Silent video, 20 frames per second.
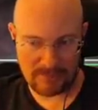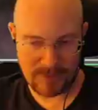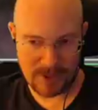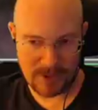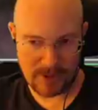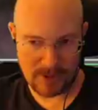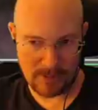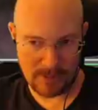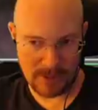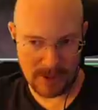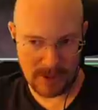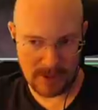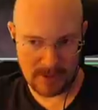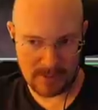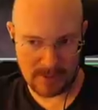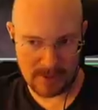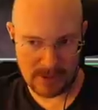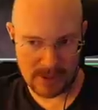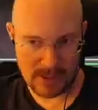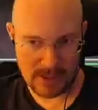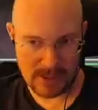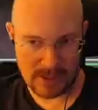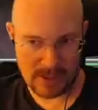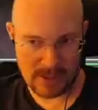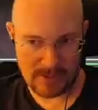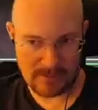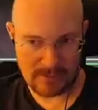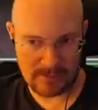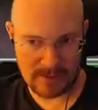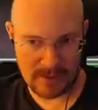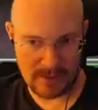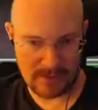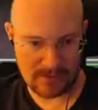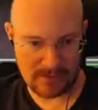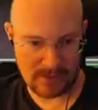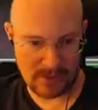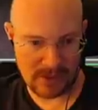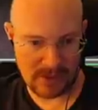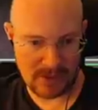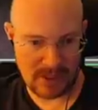heal bay and we'll see if
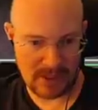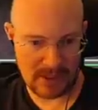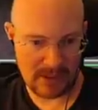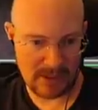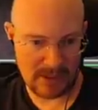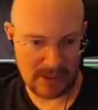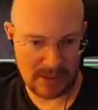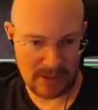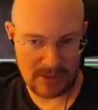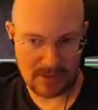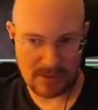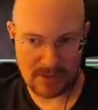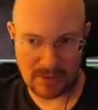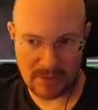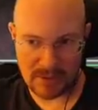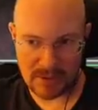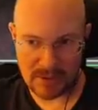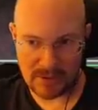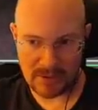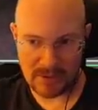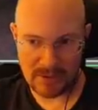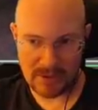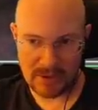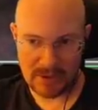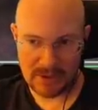we get lucky and crew kill.